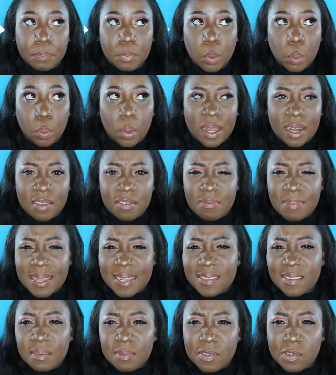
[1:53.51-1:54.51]
one of my
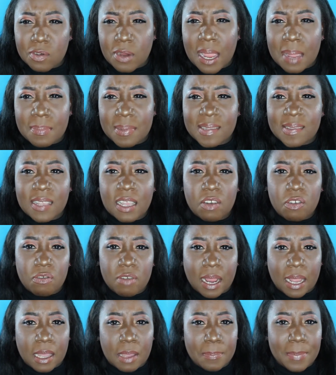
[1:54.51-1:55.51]
subscribers had
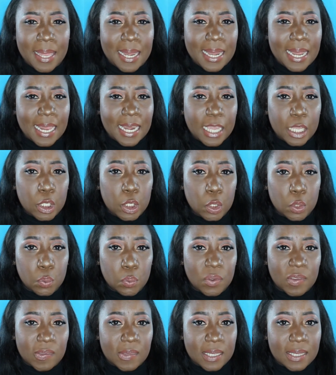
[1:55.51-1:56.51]
recommended that I
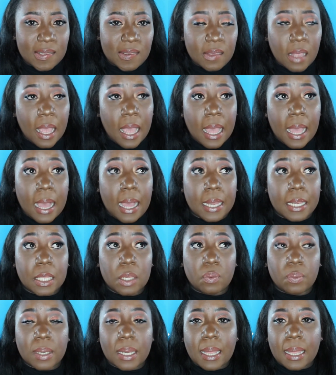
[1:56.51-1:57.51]
use this, and
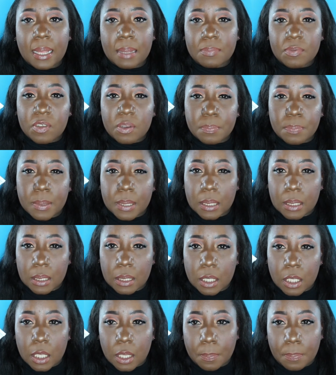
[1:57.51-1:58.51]
it will help to
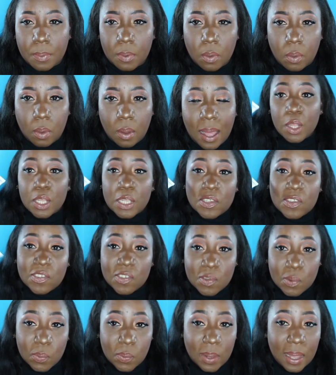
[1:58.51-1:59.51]
blur your pore.
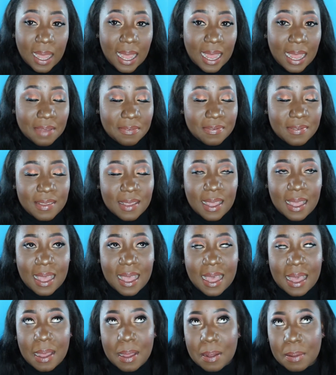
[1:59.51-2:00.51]
So after
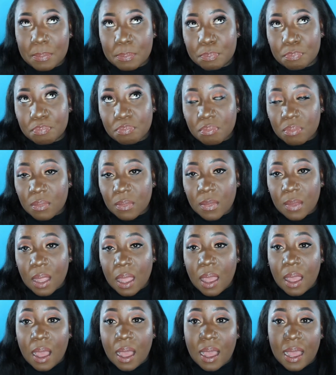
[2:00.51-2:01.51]

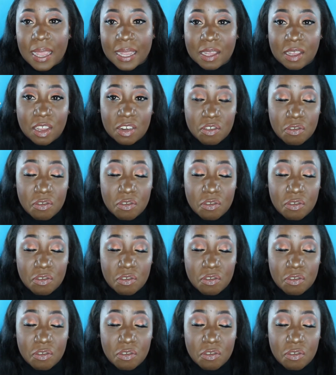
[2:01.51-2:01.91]
I got